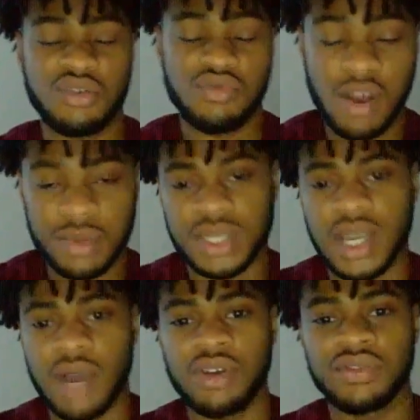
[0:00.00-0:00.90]

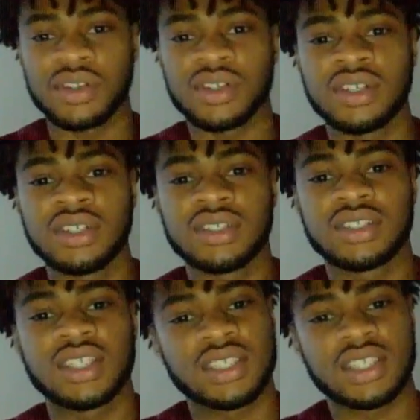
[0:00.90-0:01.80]
Corruption, however,
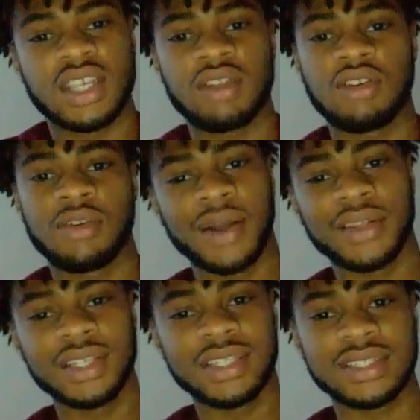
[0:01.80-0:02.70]
doesn't say a lot about
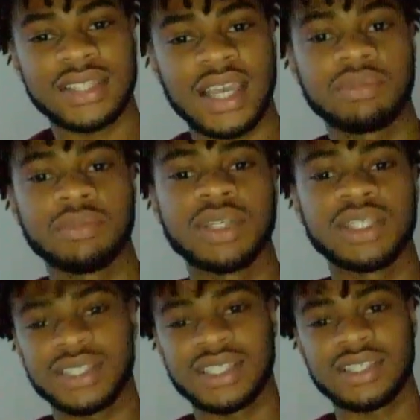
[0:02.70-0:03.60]
the leaders'
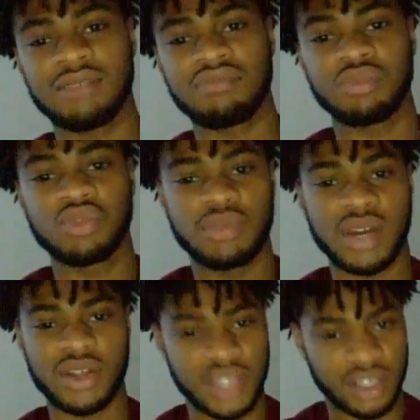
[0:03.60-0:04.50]
capability, but more
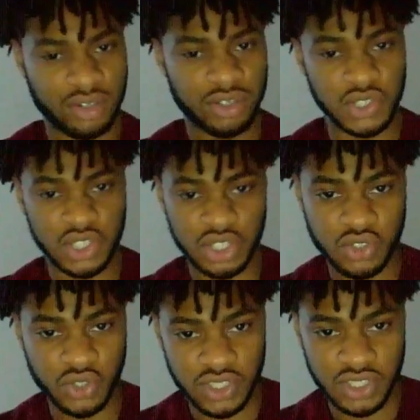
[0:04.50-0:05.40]
about their conscious
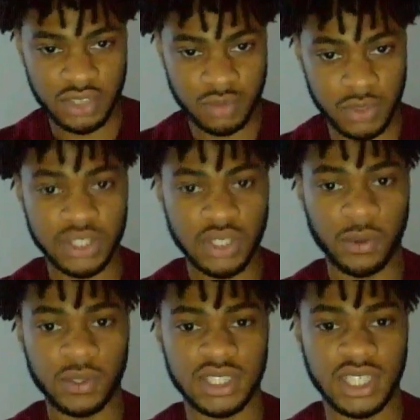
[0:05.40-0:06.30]
choices which
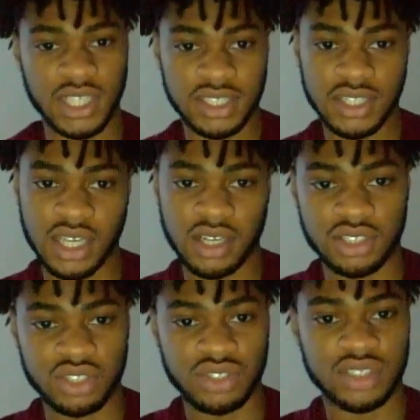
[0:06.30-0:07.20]
go on to hinder their
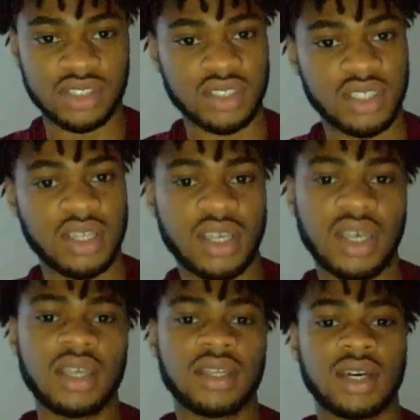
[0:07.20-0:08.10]
countries.
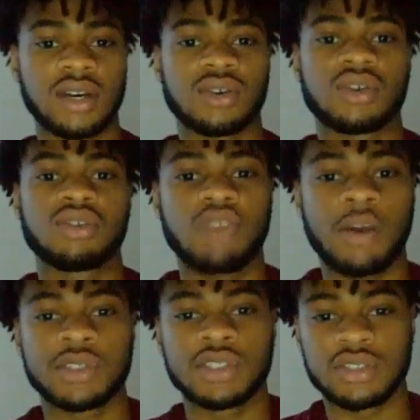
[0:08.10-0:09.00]
Now,
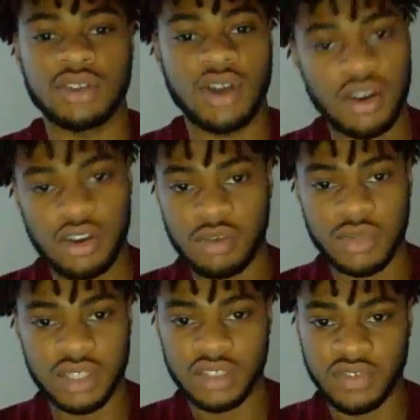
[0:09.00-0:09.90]
corruption is not
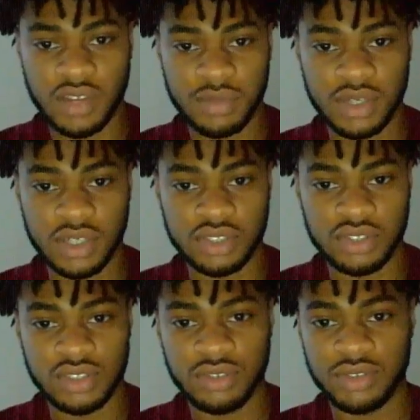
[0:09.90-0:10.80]
uncommon in developing
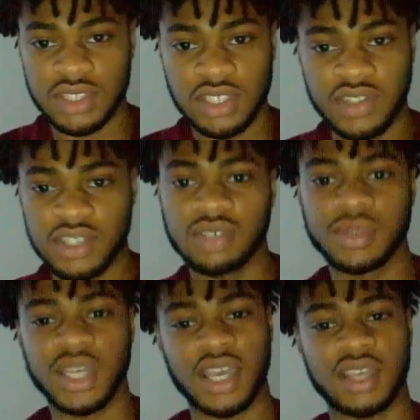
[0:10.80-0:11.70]
countries who receive
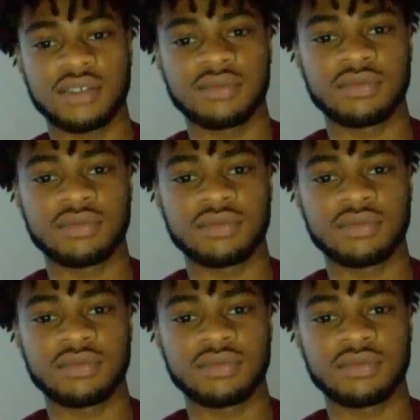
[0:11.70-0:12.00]
economic aid.